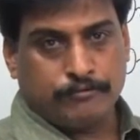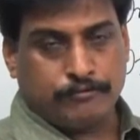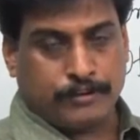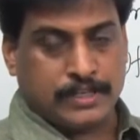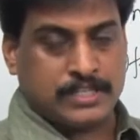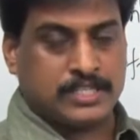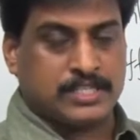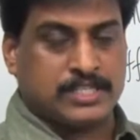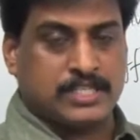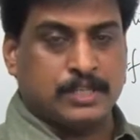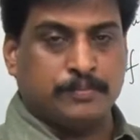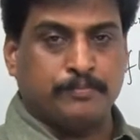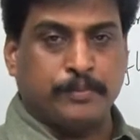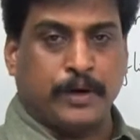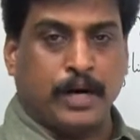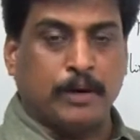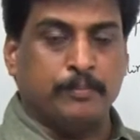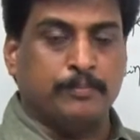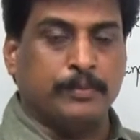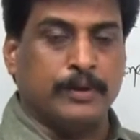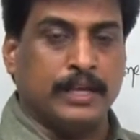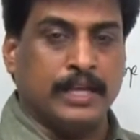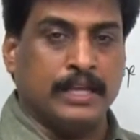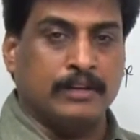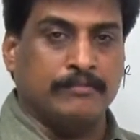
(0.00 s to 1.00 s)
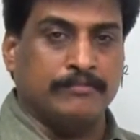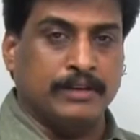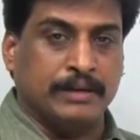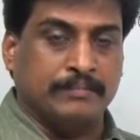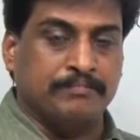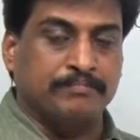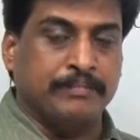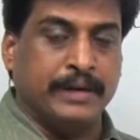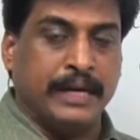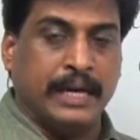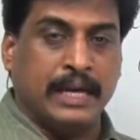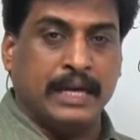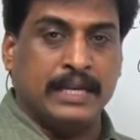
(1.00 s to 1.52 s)
First popular
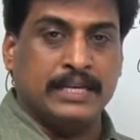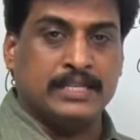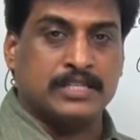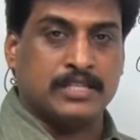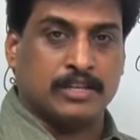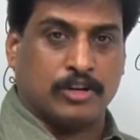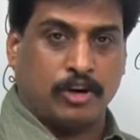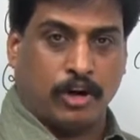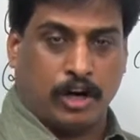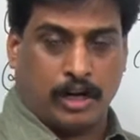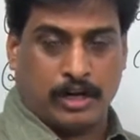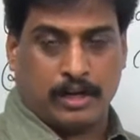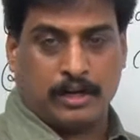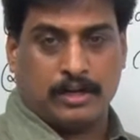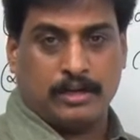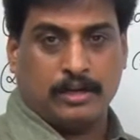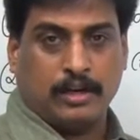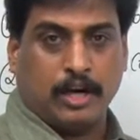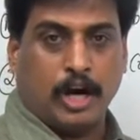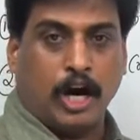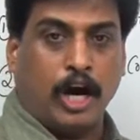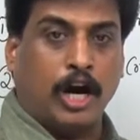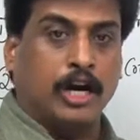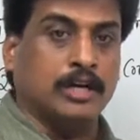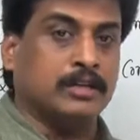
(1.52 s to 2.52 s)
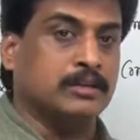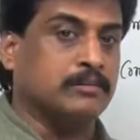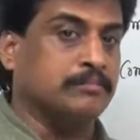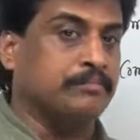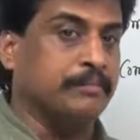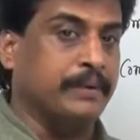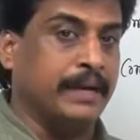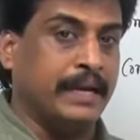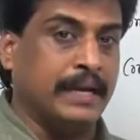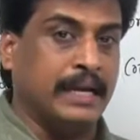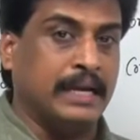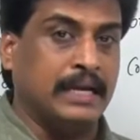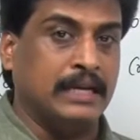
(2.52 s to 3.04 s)
webmail is called
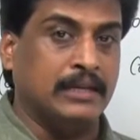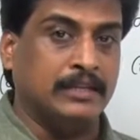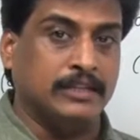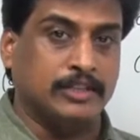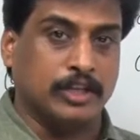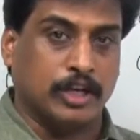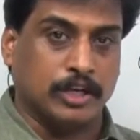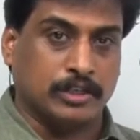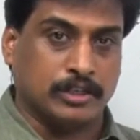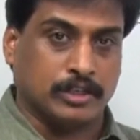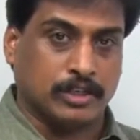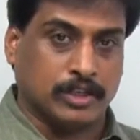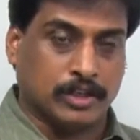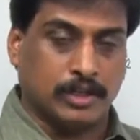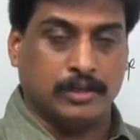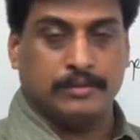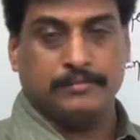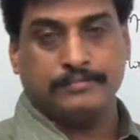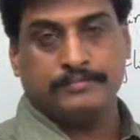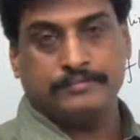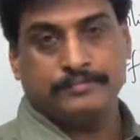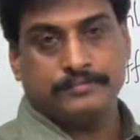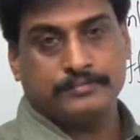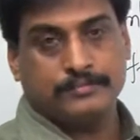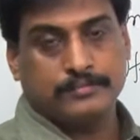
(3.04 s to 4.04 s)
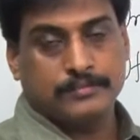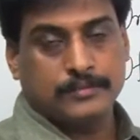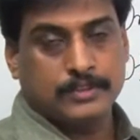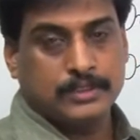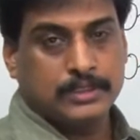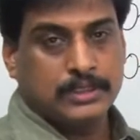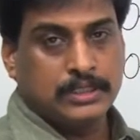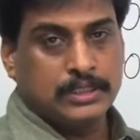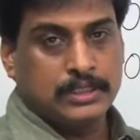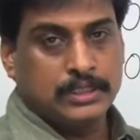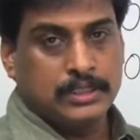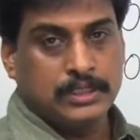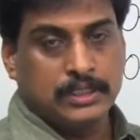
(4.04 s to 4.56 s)
hotmail.com.
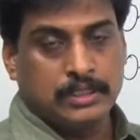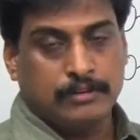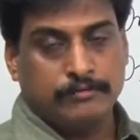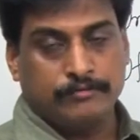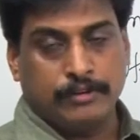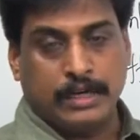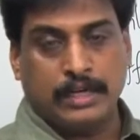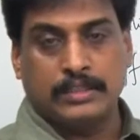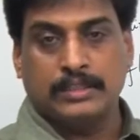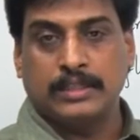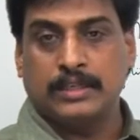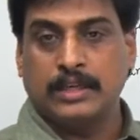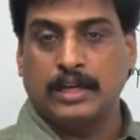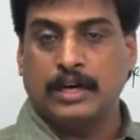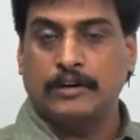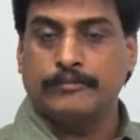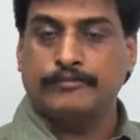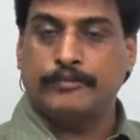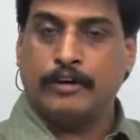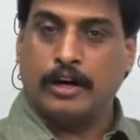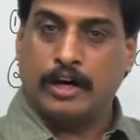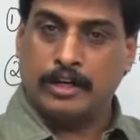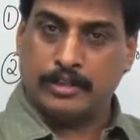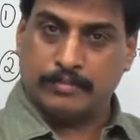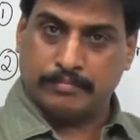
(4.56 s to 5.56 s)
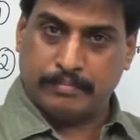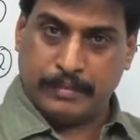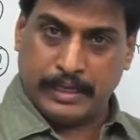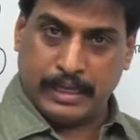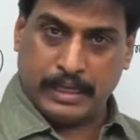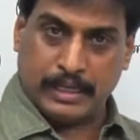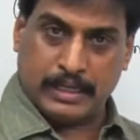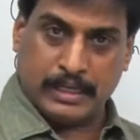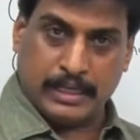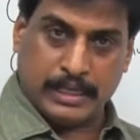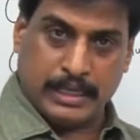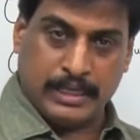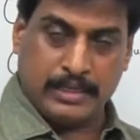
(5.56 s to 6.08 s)
Father of
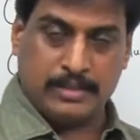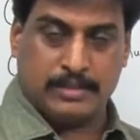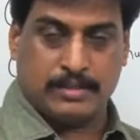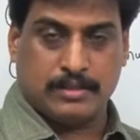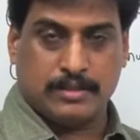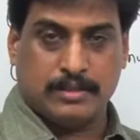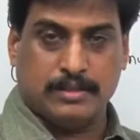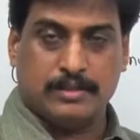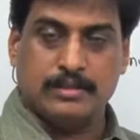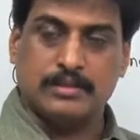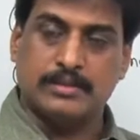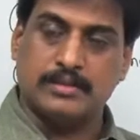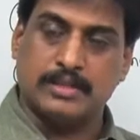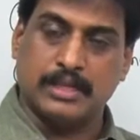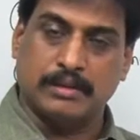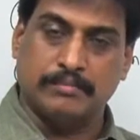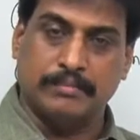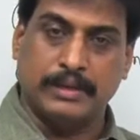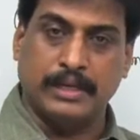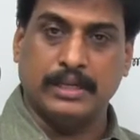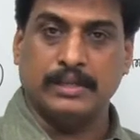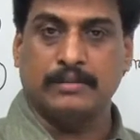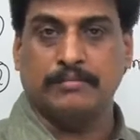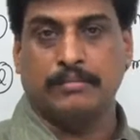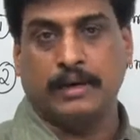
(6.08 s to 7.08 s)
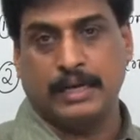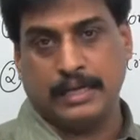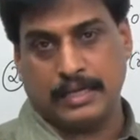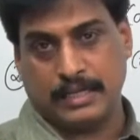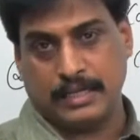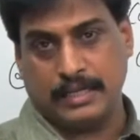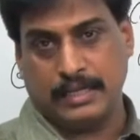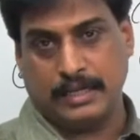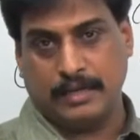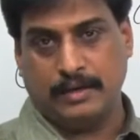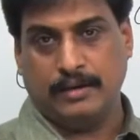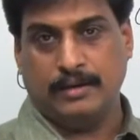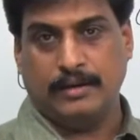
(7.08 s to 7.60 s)
Hotmail is Sabir
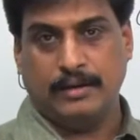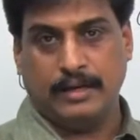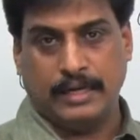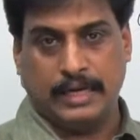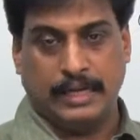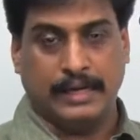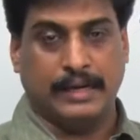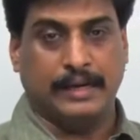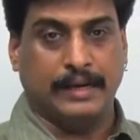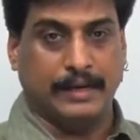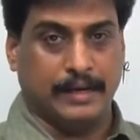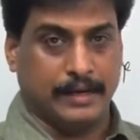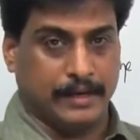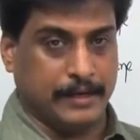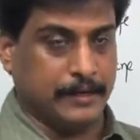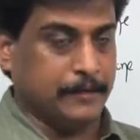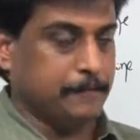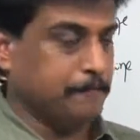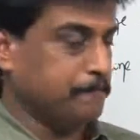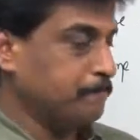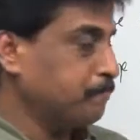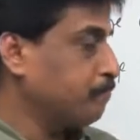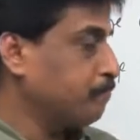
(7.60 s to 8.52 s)
Bhatia, an Indian.